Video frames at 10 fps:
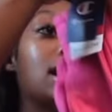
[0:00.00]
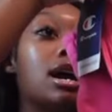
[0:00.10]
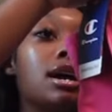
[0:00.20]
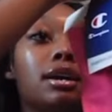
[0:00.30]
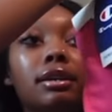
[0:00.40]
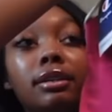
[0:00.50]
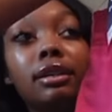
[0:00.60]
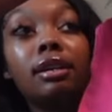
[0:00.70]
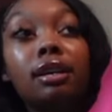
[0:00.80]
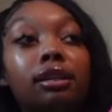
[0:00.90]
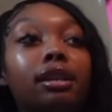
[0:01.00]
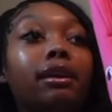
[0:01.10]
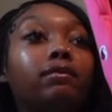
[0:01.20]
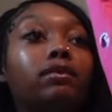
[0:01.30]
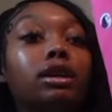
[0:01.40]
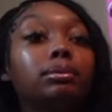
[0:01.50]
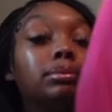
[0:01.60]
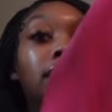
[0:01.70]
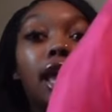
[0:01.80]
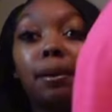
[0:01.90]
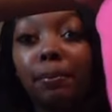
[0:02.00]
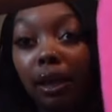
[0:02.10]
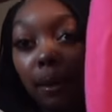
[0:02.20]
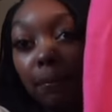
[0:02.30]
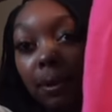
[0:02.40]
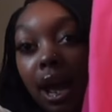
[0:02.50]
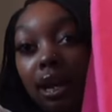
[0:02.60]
y'all. They from Champion, but I